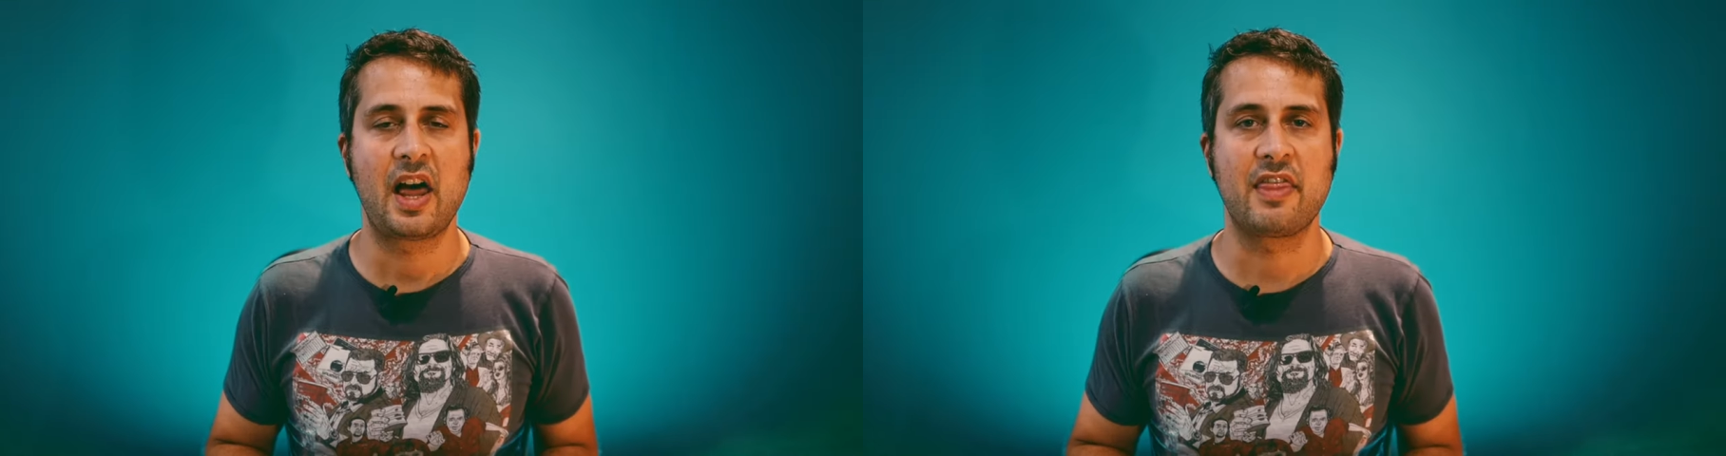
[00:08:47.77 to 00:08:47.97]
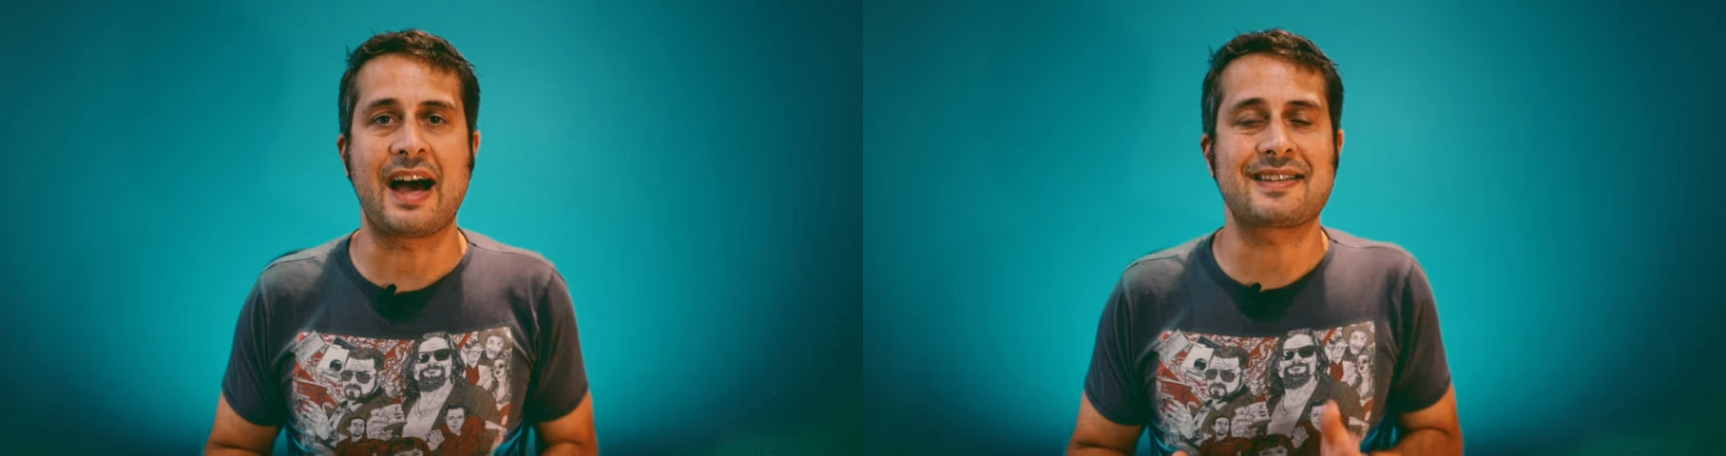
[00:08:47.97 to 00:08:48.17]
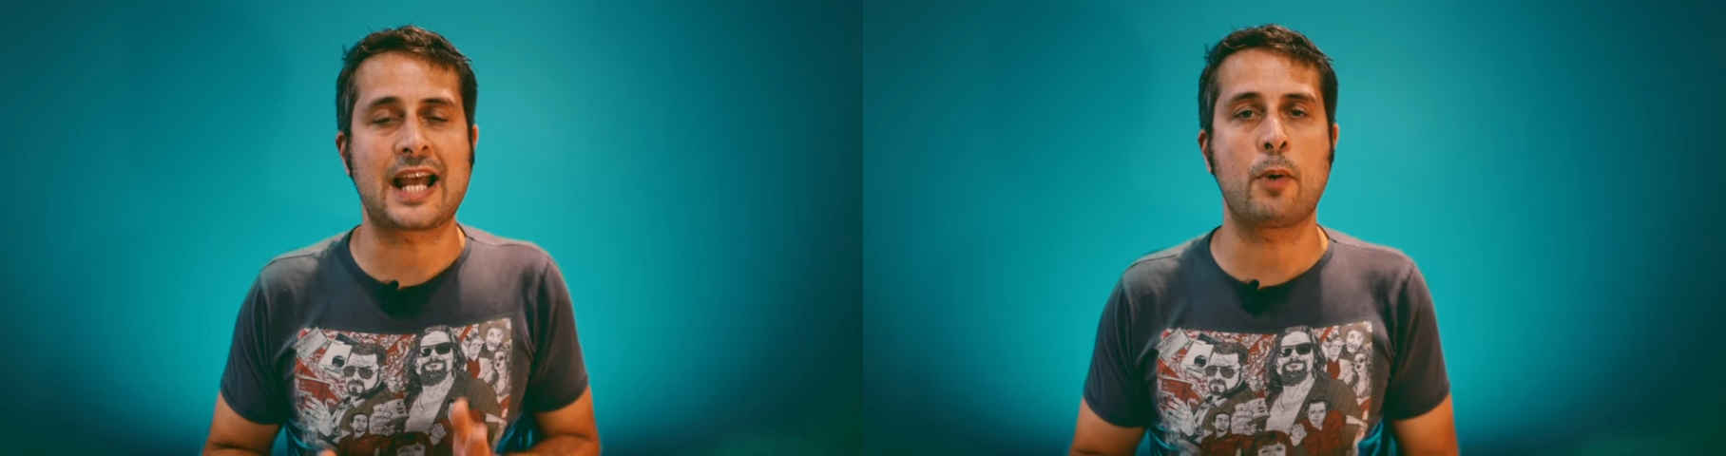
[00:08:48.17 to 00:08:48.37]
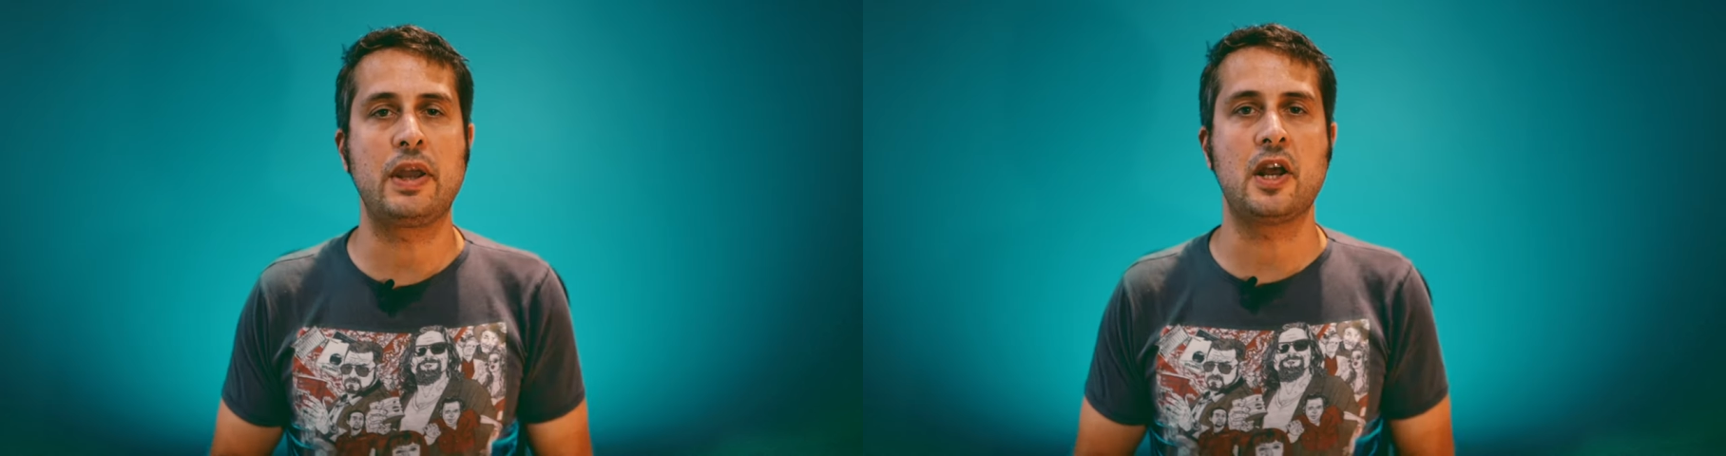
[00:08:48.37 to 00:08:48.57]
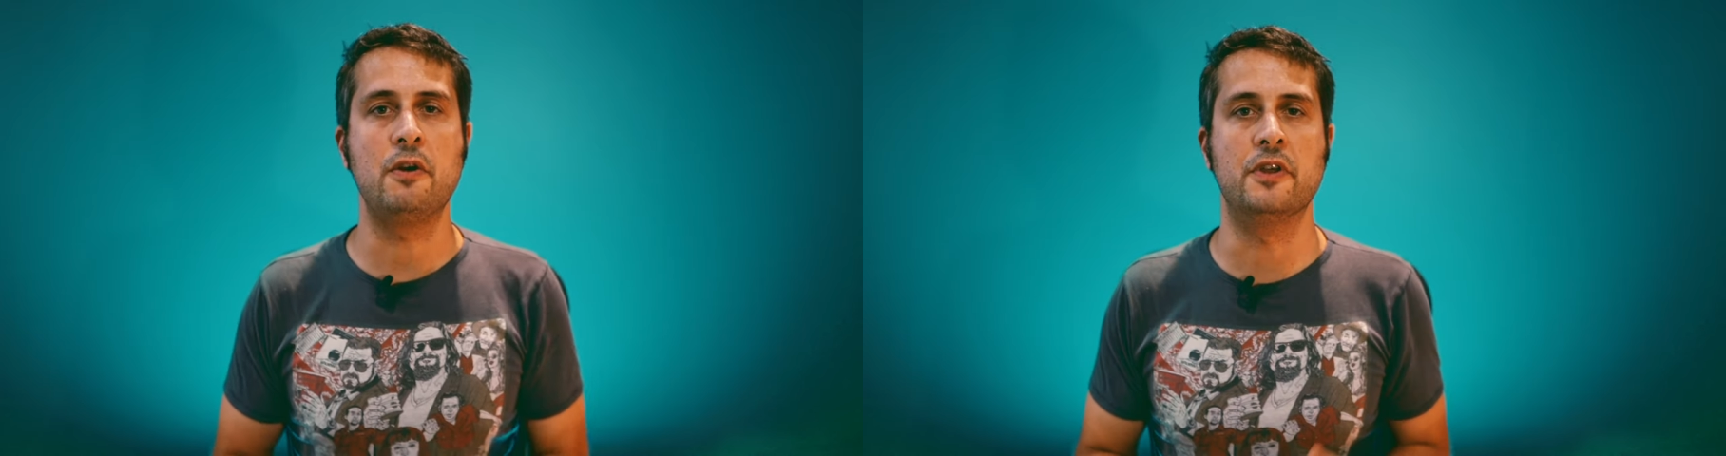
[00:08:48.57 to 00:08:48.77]
that's how we
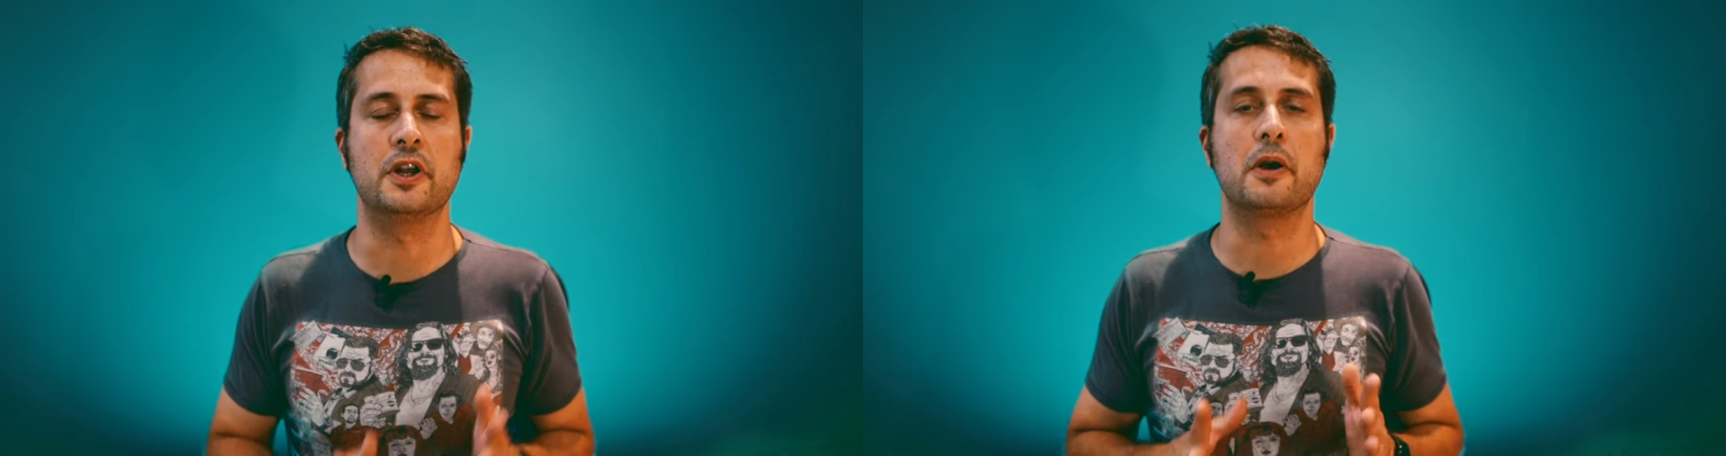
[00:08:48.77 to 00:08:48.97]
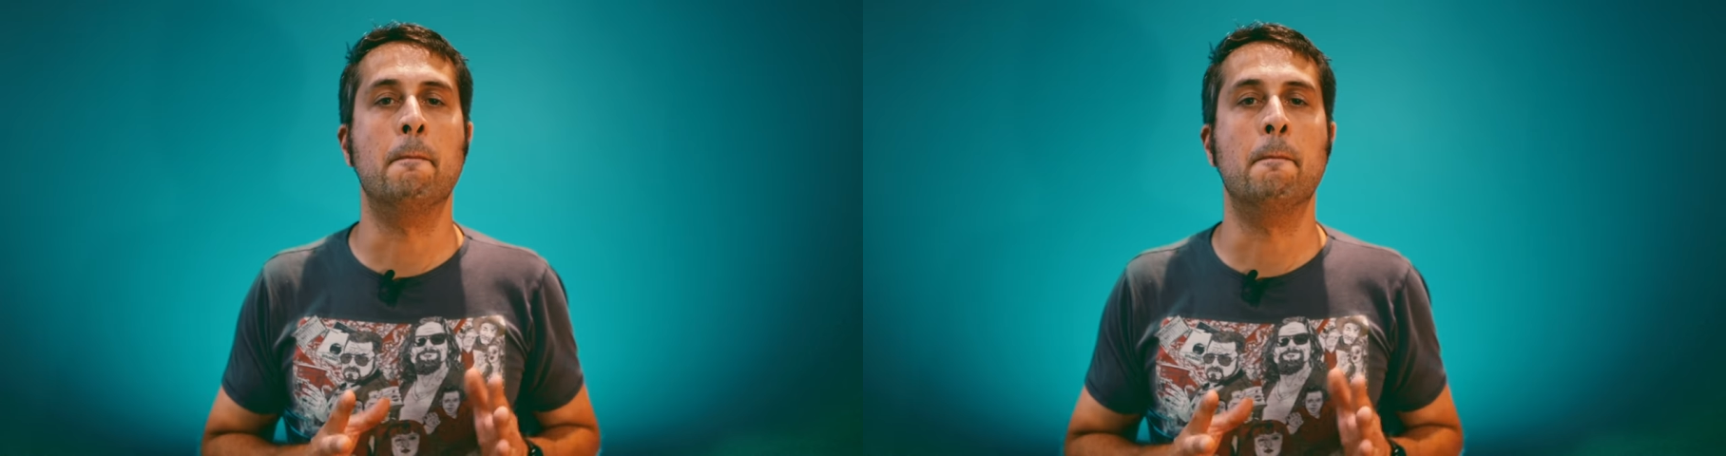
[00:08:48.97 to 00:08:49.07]
know that